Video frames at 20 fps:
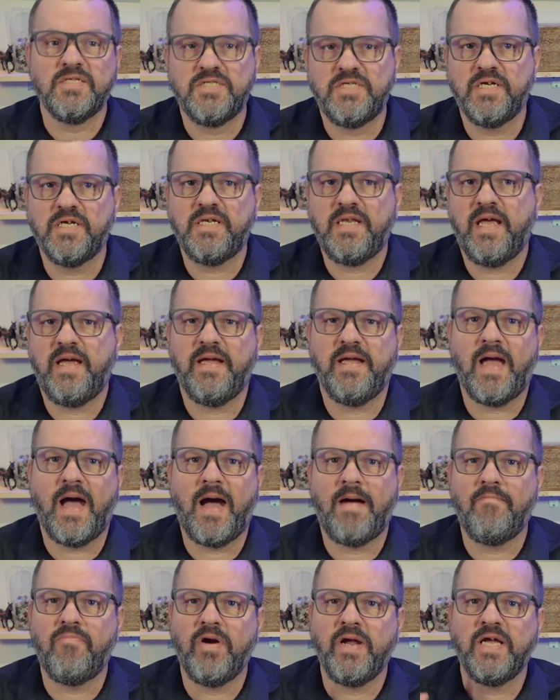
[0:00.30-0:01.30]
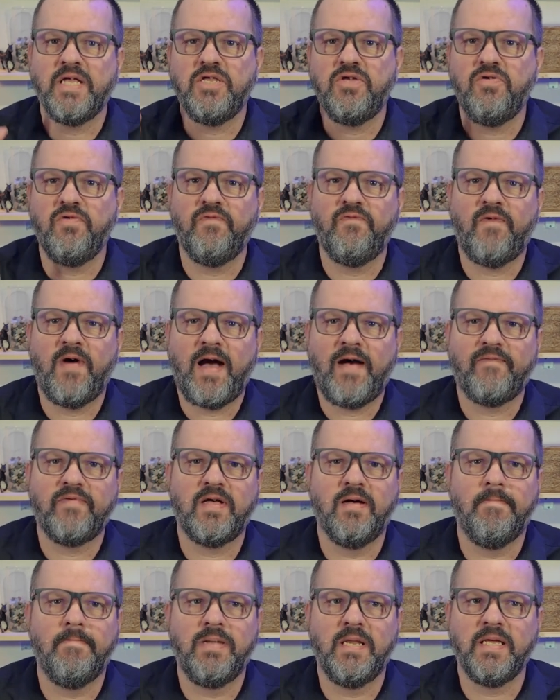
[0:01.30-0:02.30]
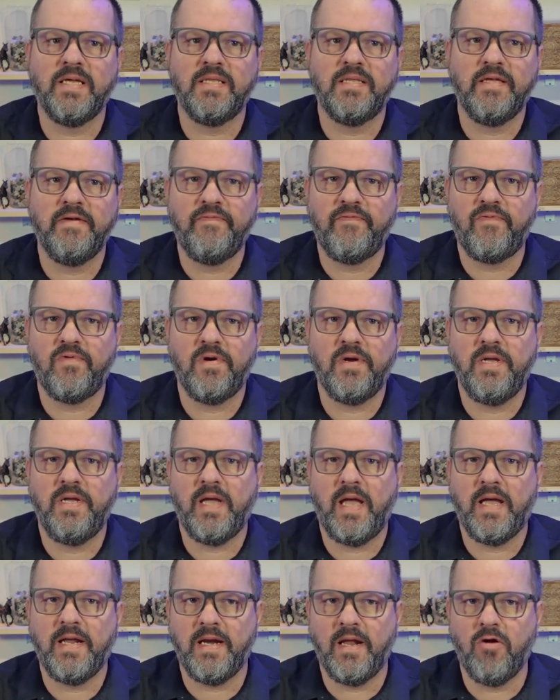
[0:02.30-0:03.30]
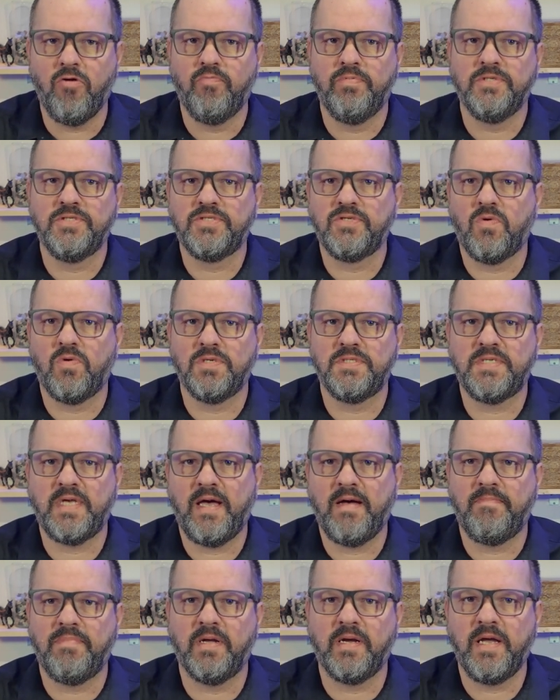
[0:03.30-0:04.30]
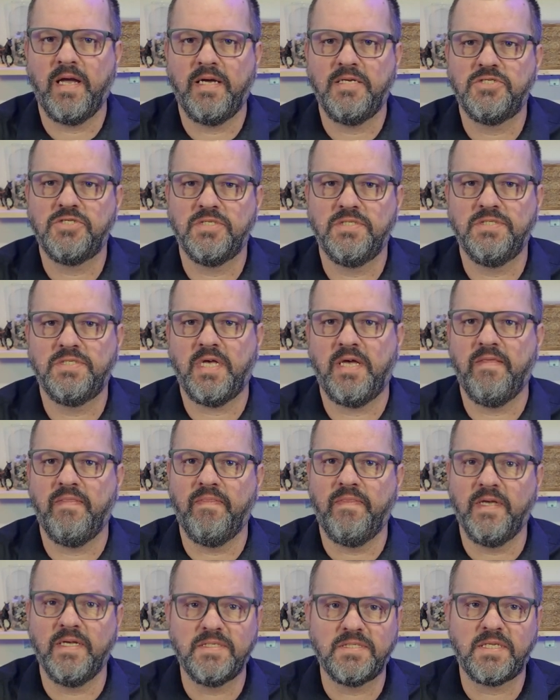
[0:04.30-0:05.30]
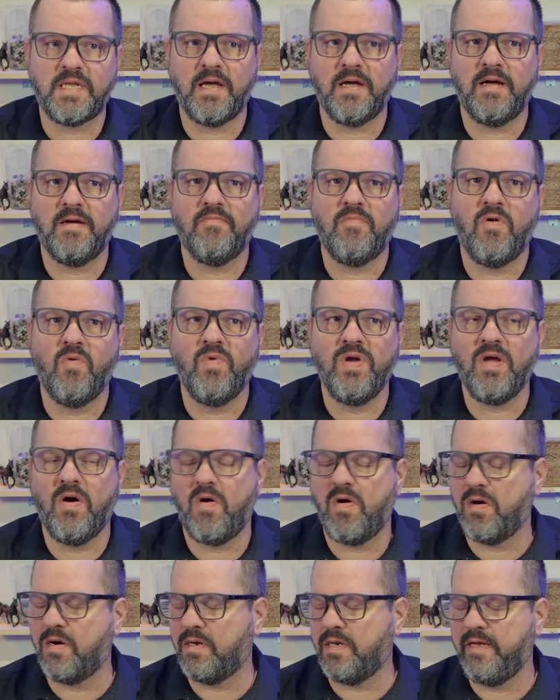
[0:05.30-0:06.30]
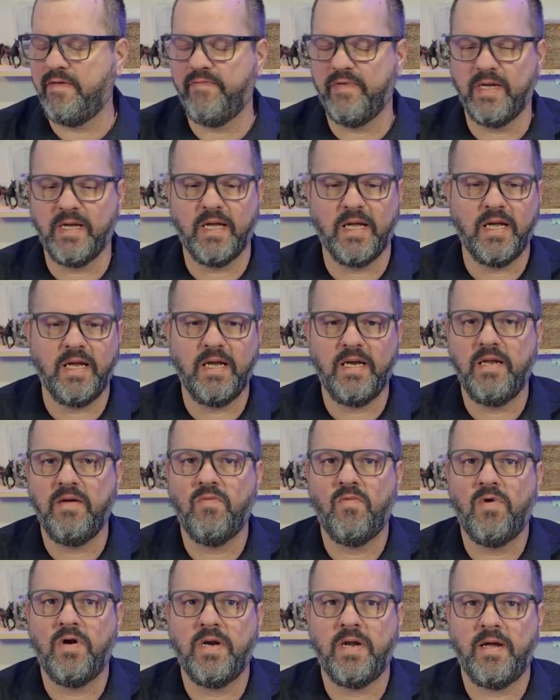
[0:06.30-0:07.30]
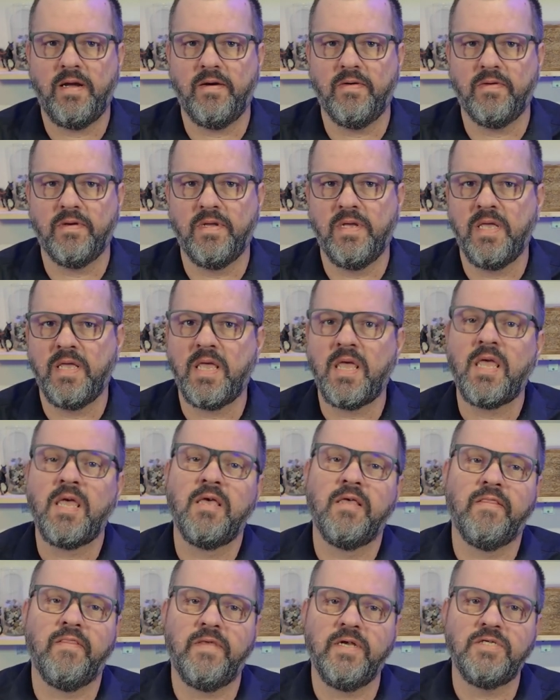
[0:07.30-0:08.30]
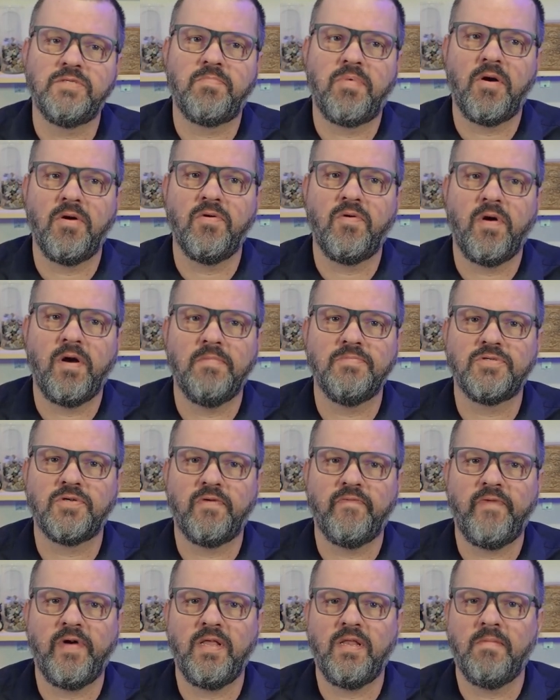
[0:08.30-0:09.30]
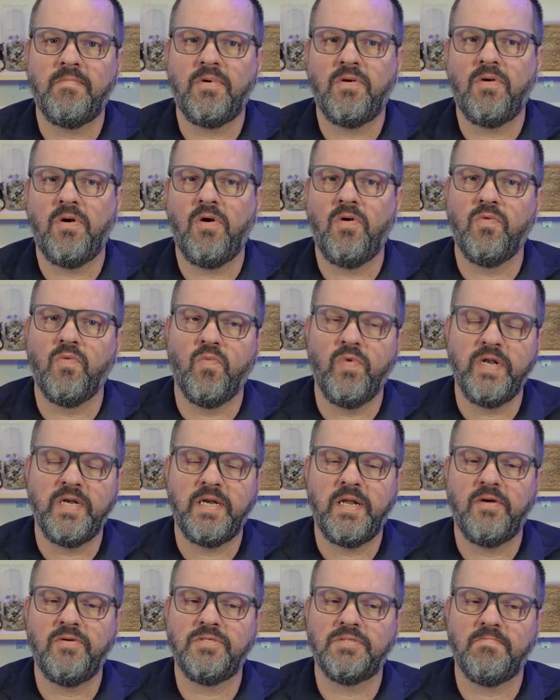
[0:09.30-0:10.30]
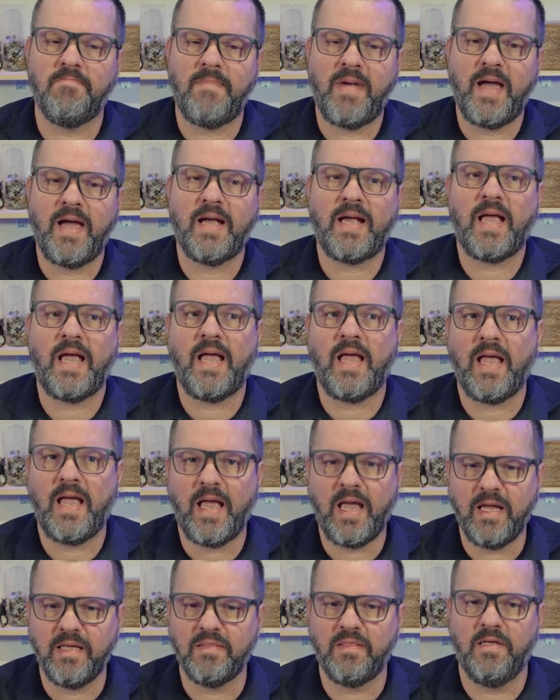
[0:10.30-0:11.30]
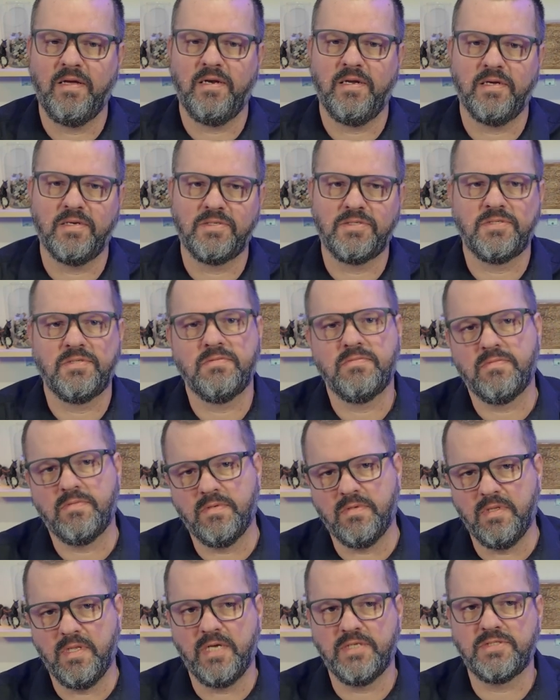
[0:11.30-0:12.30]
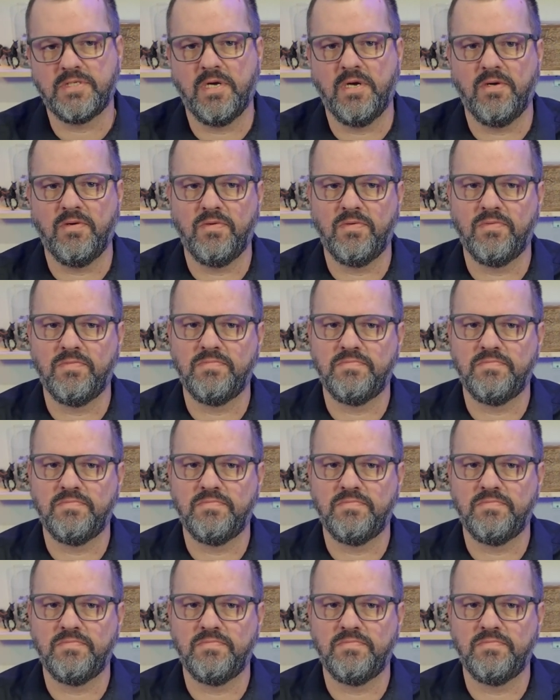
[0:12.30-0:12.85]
Today, I'm bringing you five completely free and open source applications, and this time we aren't leaving anyone out. These programs are available on Windows, Mac, and Linux. Let's go.